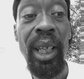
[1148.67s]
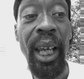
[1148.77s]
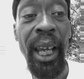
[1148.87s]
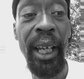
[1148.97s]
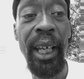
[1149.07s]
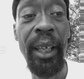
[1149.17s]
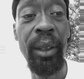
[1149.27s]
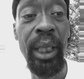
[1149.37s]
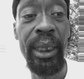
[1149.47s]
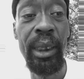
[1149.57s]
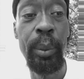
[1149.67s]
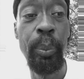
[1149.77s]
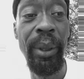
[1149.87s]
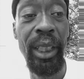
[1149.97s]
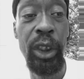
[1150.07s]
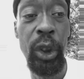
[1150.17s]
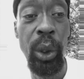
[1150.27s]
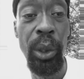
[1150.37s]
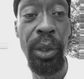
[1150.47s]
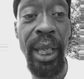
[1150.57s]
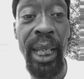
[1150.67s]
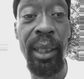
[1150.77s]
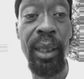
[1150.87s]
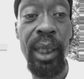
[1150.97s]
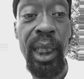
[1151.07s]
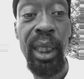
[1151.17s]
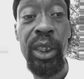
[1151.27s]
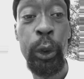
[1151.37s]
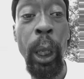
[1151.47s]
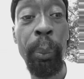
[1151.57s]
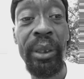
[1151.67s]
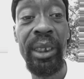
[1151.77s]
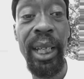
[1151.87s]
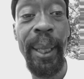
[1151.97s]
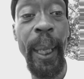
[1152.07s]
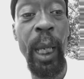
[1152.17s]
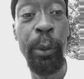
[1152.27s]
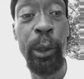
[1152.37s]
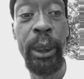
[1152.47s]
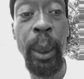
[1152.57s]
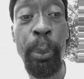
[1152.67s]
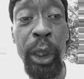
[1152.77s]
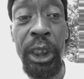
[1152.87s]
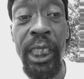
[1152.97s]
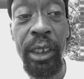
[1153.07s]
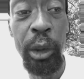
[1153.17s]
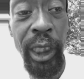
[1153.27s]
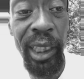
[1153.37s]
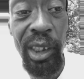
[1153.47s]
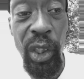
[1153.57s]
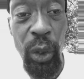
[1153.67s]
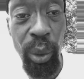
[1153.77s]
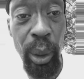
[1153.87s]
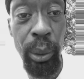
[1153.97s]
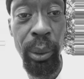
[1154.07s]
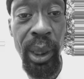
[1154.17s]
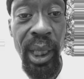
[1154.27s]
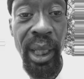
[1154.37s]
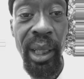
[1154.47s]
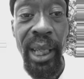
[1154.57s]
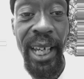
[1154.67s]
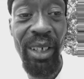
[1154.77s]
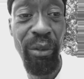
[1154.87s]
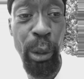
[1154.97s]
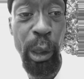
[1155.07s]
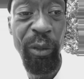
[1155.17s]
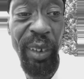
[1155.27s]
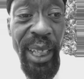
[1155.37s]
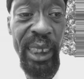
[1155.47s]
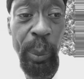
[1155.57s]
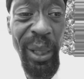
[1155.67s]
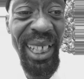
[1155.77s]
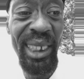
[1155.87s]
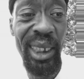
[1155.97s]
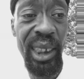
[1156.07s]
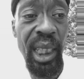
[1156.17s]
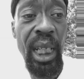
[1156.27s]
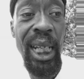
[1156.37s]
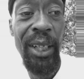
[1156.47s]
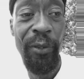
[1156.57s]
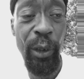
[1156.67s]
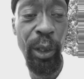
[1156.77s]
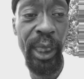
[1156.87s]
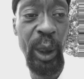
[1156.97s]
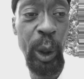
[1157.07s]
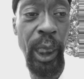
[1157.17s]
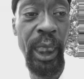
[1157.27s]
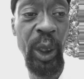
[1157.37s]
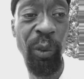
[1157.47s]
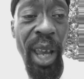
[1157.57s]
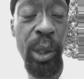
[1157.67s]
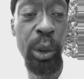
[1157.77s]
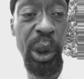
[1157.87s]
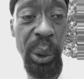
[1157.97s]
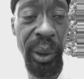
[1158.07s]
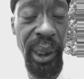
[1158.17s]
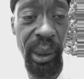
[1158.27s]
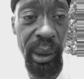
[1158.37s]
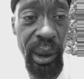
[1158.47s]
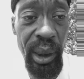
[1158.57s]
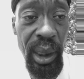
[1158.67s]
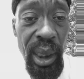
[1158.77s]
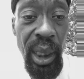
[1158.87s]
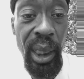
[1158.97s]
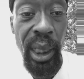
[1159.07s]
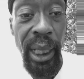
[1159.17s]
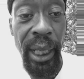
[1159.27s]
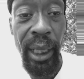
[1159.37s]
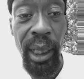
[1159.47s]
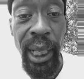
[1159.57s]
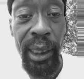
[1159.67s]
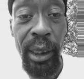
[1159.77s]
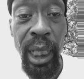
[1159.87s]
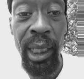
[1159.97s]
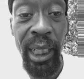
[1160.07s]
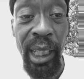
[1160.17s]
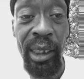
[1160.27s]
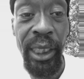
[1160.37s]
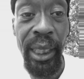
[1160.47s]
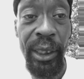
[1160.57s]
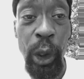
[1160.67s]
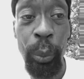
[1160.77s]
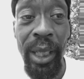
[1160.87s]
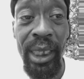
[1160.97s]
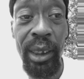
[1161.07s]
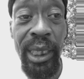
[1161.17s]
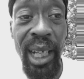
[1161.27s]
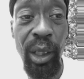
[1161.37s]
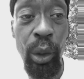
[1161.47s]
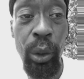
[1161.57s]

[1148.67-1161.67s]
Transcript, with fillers: and, and let's make sure that Trump is not able to push his agenda through at a very fast pace for his, his final two years. And, and uh, like I said, let's hope that it's not